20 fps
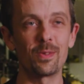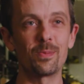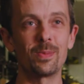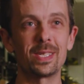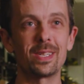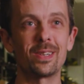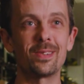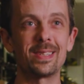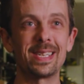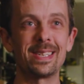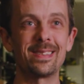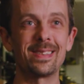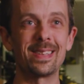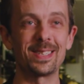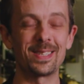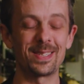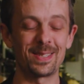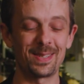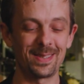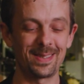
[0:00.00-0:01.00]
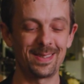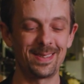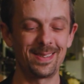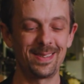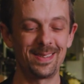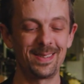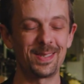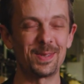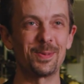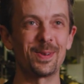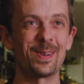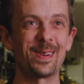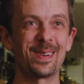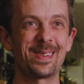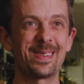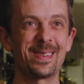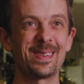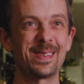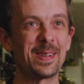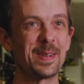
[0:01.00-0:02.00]
we don't need this to work
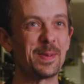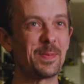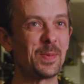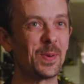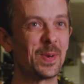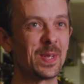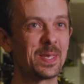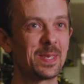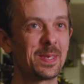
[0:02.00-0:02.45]
at any point.